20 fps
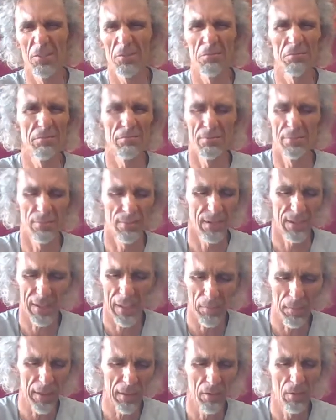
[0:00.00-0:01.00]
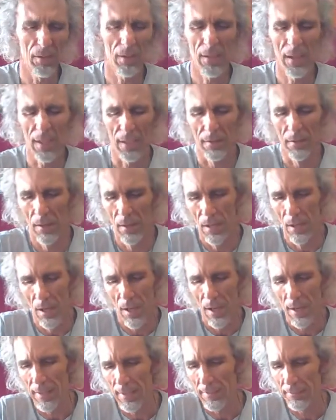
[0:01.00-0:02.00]
It's something like that.
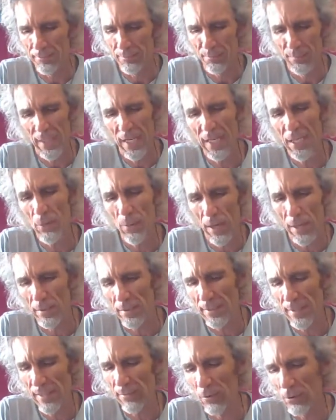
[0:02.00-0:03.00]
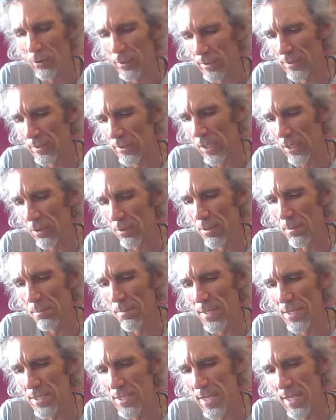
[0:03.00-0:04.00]
Anyway, let's have a look. So the
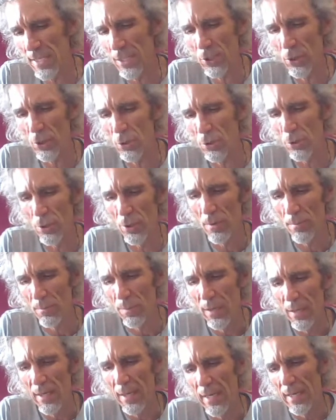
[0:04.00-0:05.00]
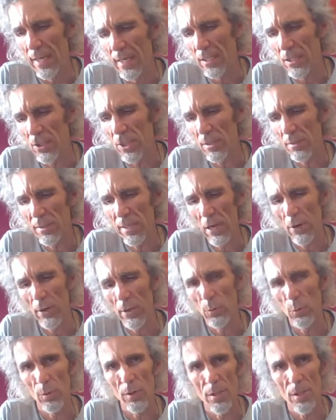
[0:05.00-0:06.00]
best attitude, keep
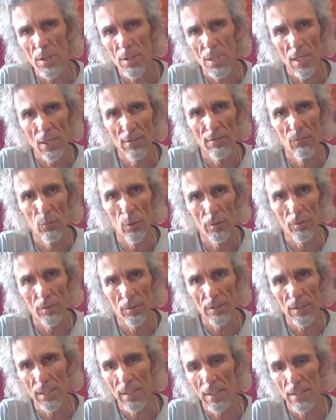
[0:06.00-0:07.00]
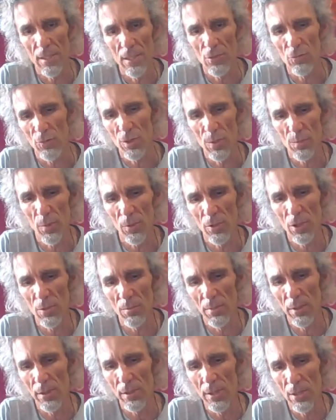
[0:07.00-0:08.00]
going with this Ten of Wands here, this
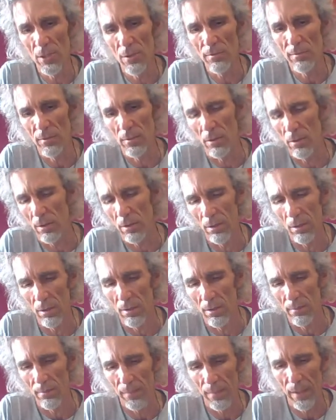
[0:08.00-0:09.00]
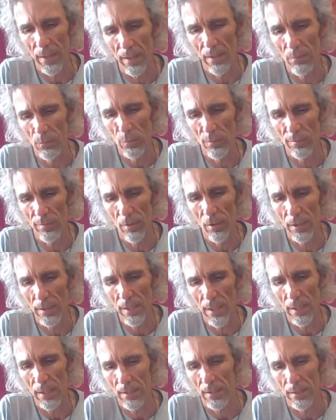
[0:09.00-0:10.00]
responsibility you've got, and we'll
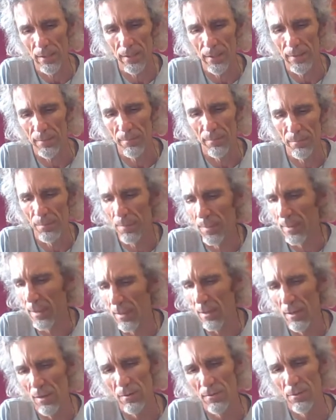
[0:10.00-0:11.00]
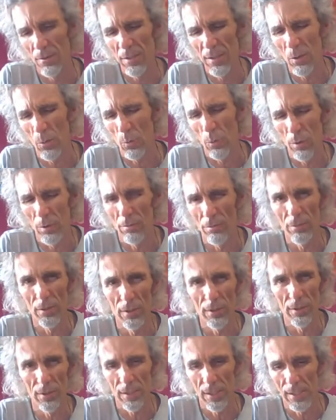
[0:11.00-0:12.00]
find out what it
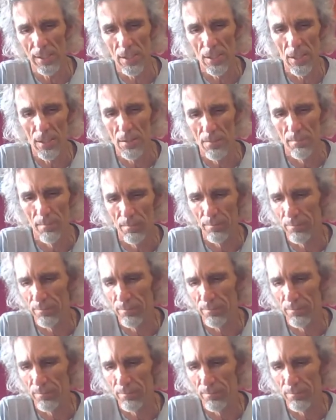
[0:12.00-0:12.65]
really says.